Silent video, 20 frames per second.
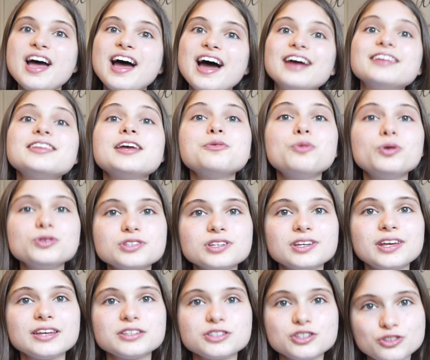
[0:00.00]
and they want to
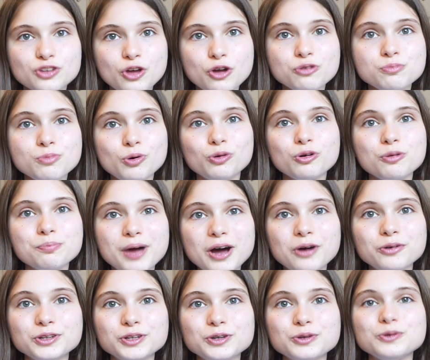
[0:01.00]
get to know more
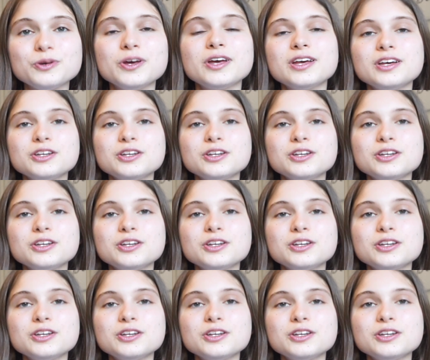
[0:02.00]
about you.